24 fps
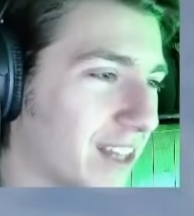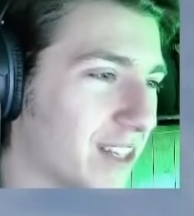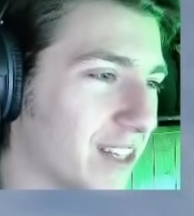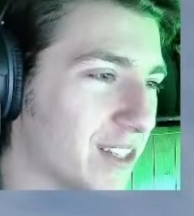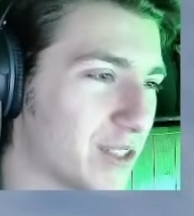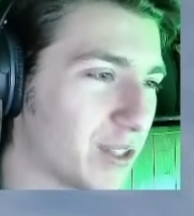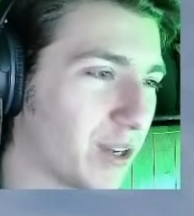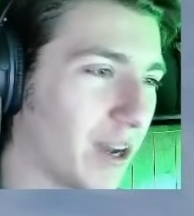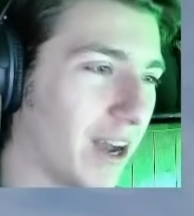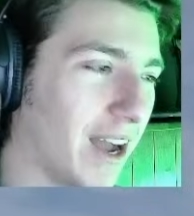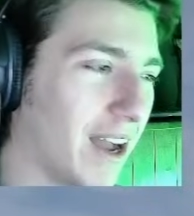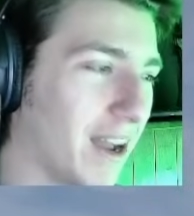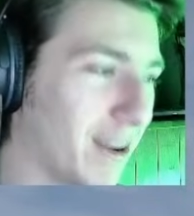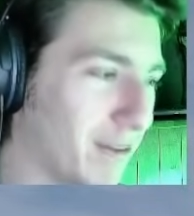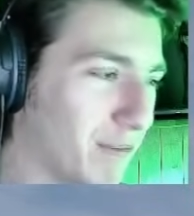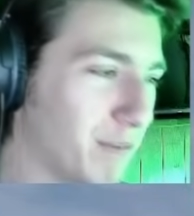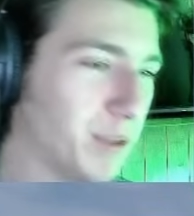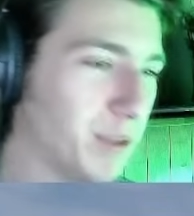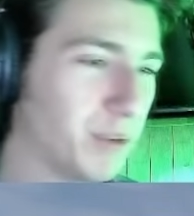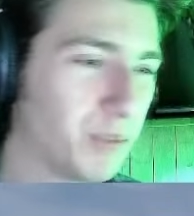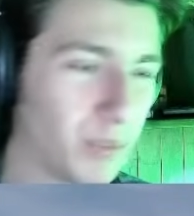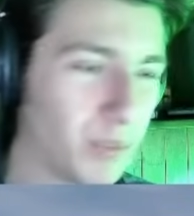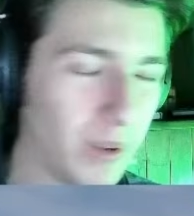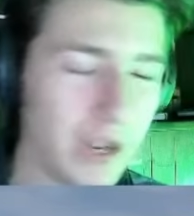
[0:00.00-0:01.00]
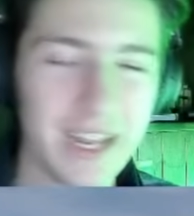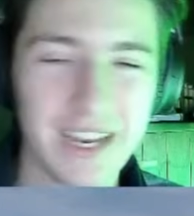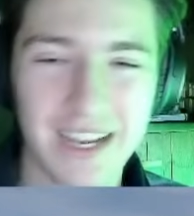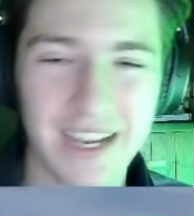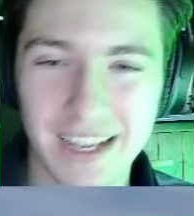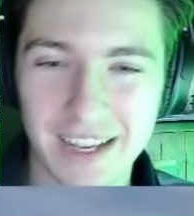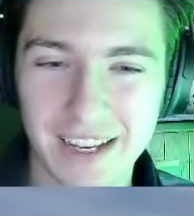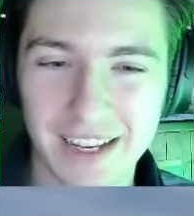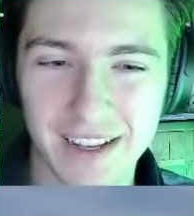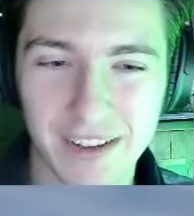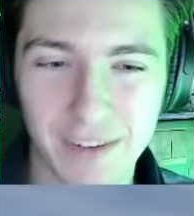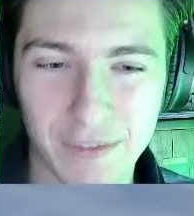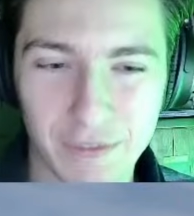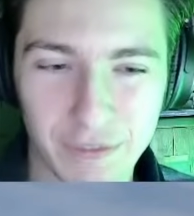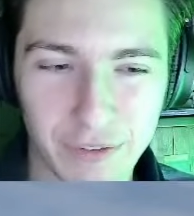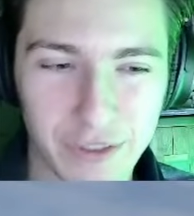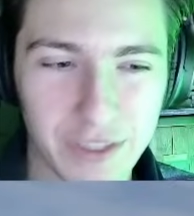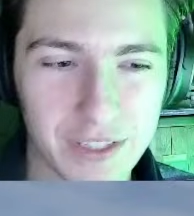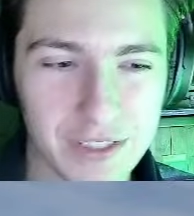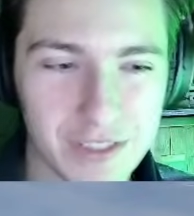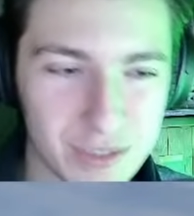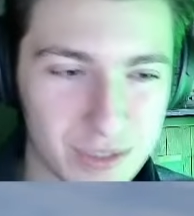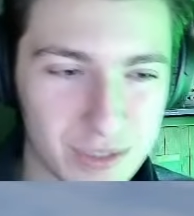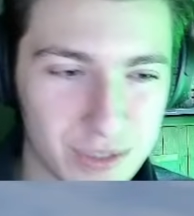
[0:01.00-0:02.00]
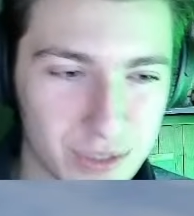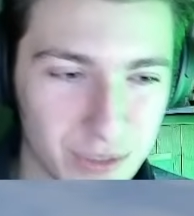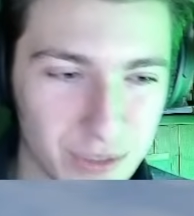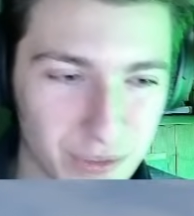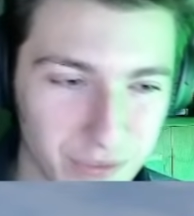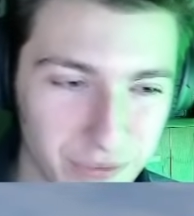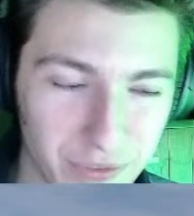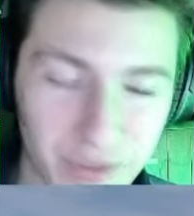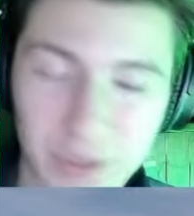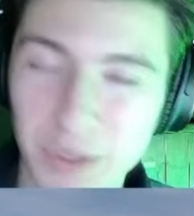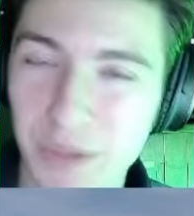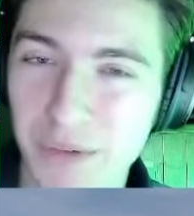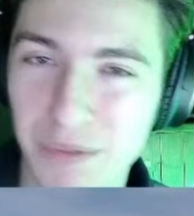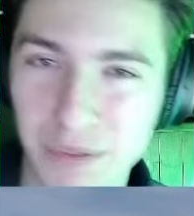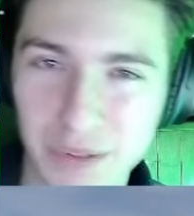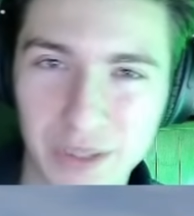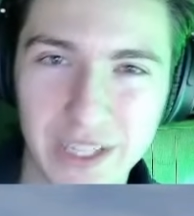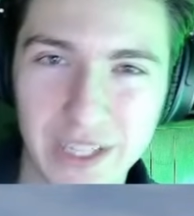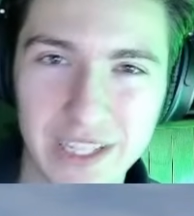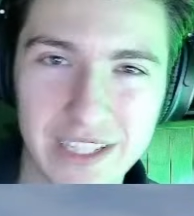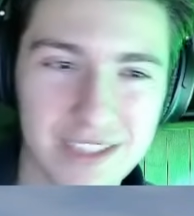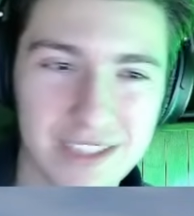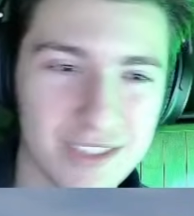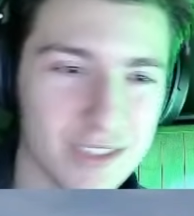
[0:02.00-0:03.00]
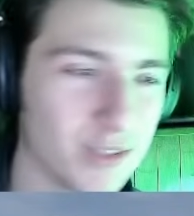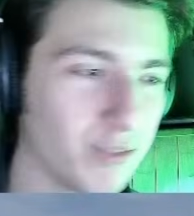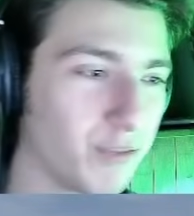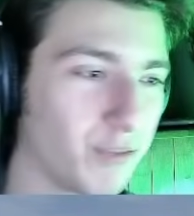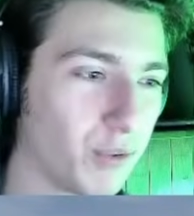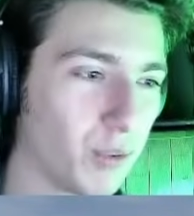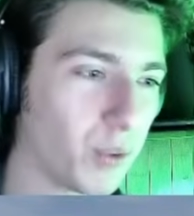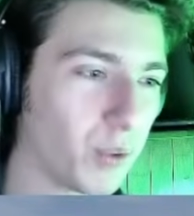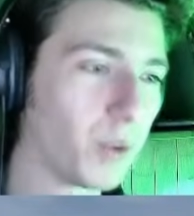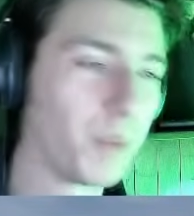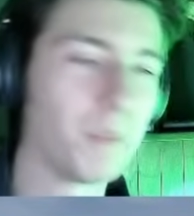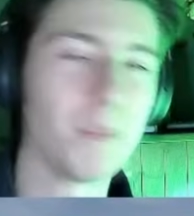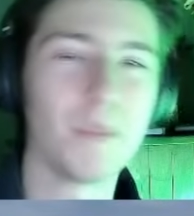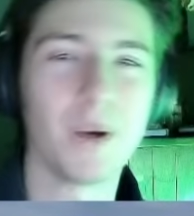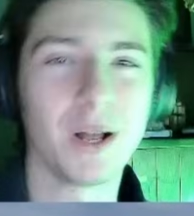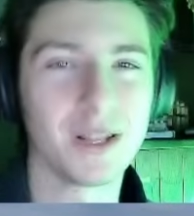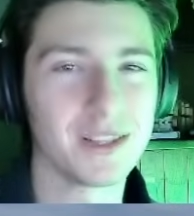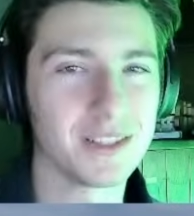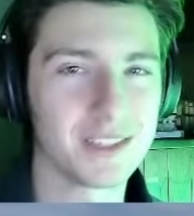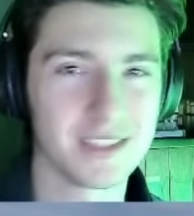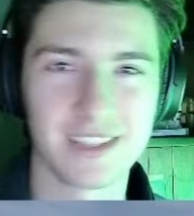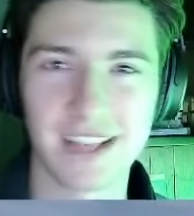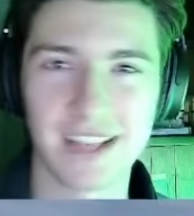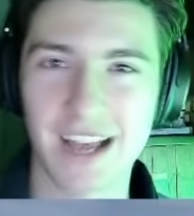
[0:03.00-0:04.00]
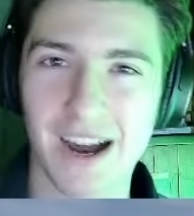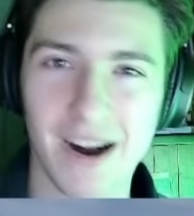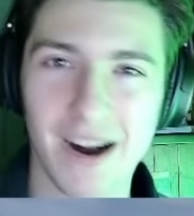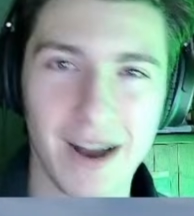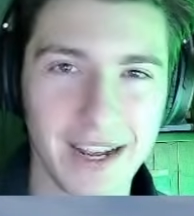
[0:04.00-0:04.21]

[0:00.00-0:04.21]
So I have been waiting for this to fully release for months now.